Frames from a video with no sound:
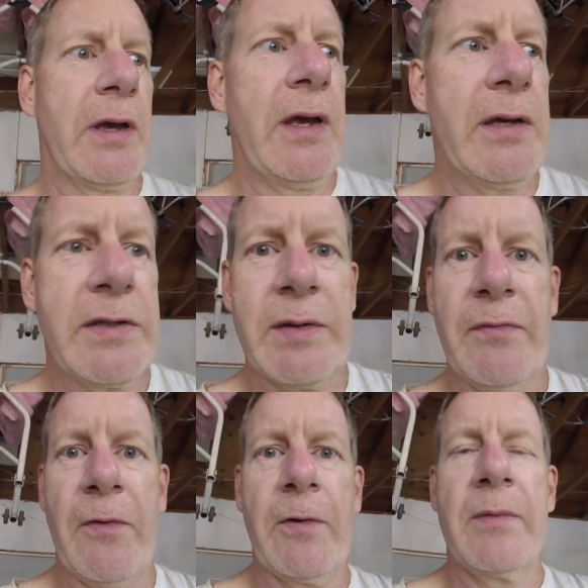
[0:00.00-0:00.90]
and some
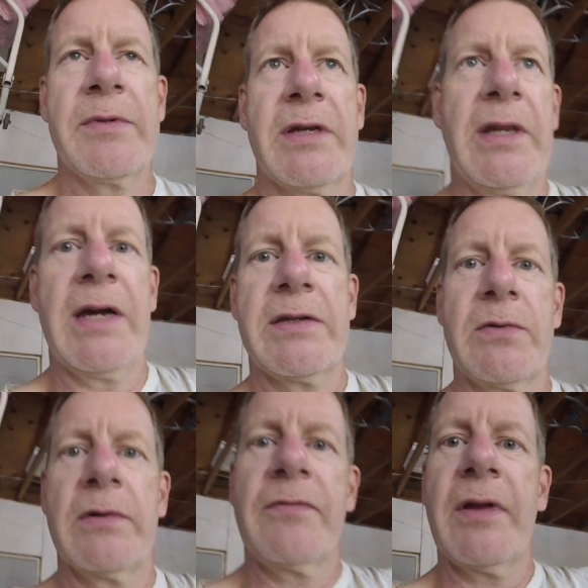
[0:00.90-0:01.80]
forums and that
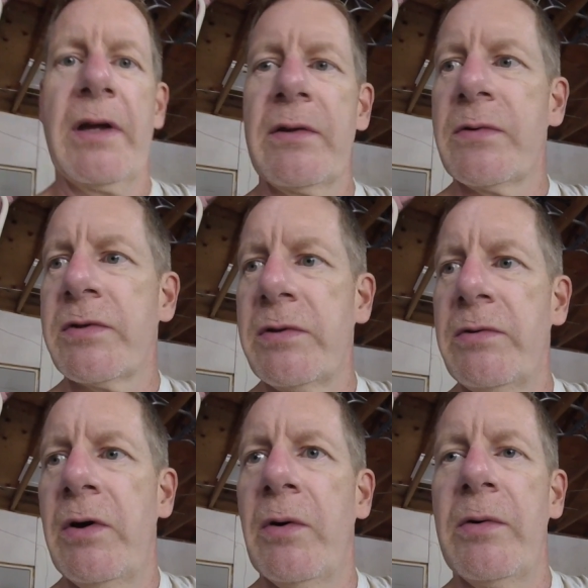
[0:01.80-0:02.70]
sort of thing, those of you
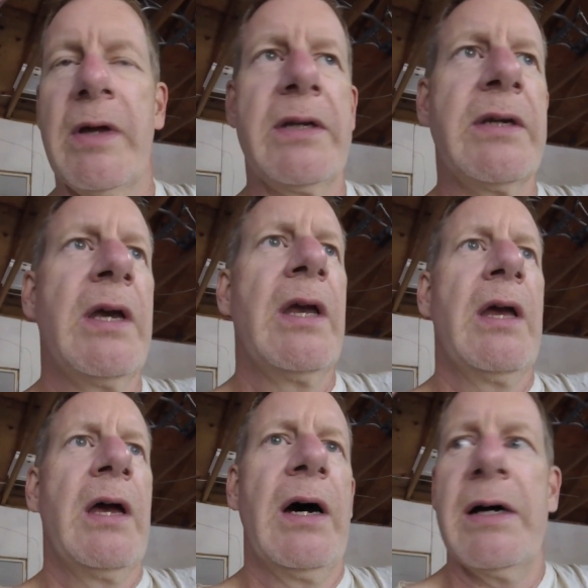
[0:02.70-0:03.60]
know that
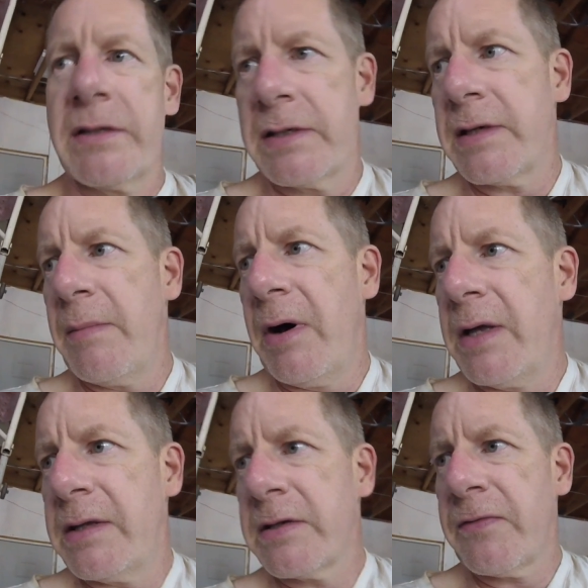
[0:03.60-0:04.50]
since I
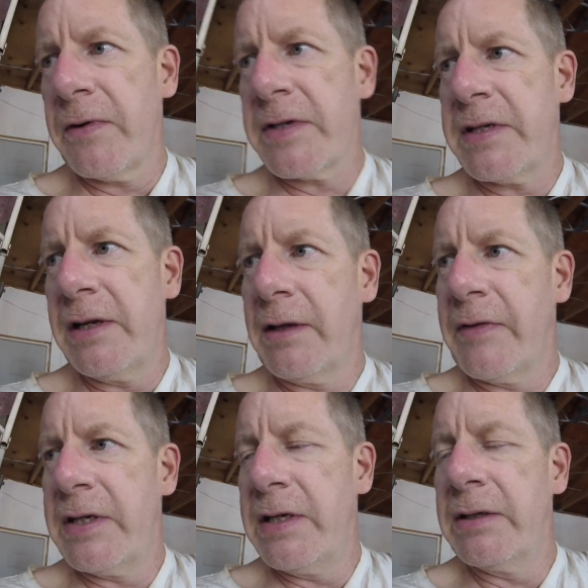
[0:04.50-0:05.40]
bought this for a steal
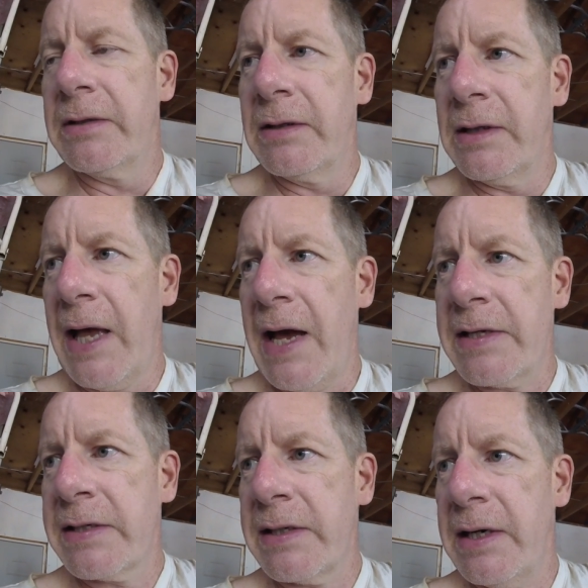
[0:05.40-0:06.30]
of a deal
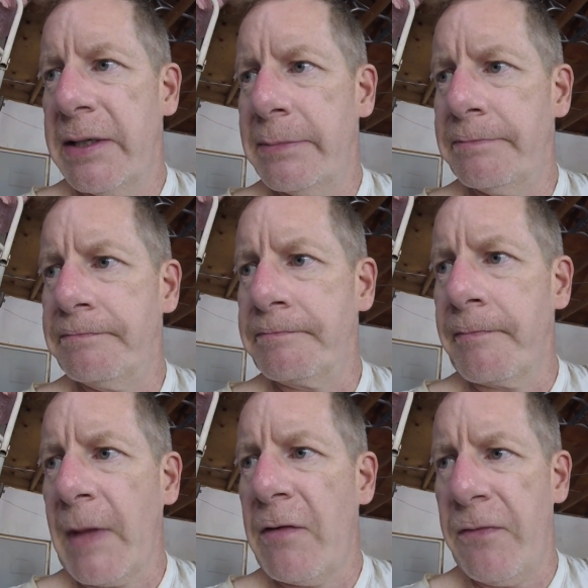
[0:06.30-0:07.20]
last
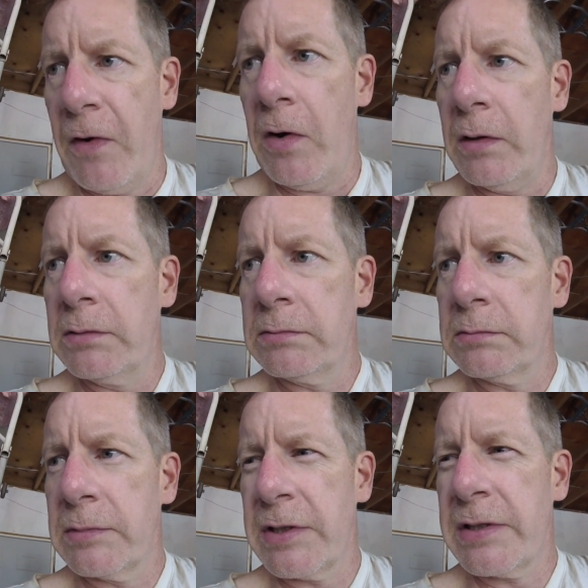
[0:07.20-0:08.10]
fall,
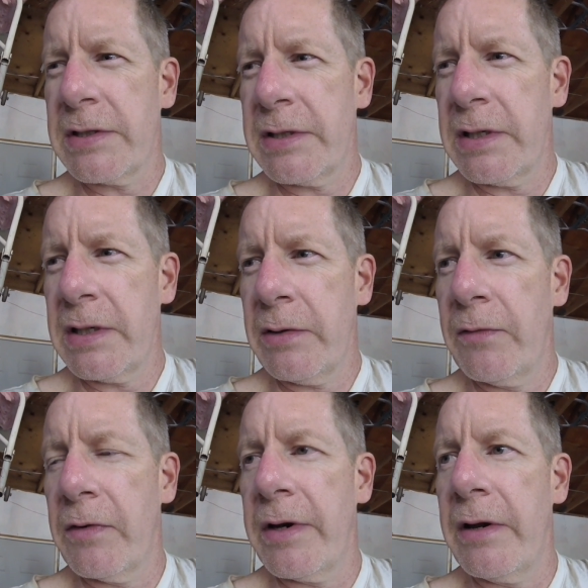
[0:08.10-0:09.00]
just
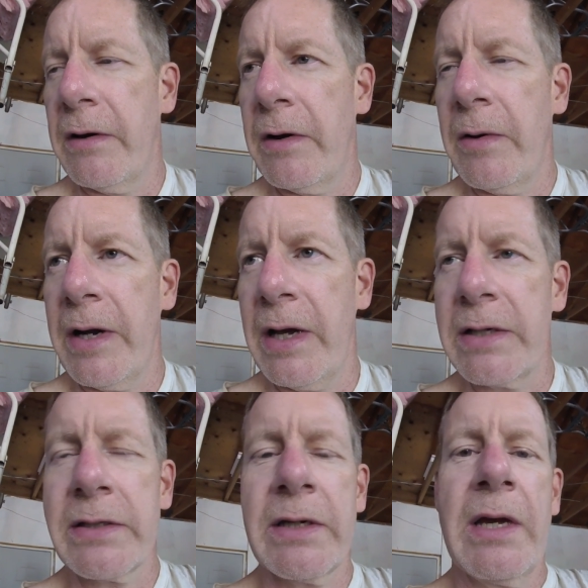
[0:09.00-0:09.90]
over a year ago I
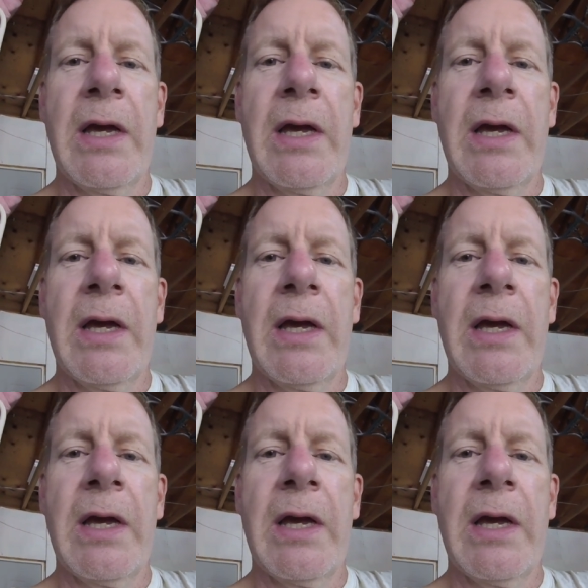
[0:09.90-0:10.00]
guess,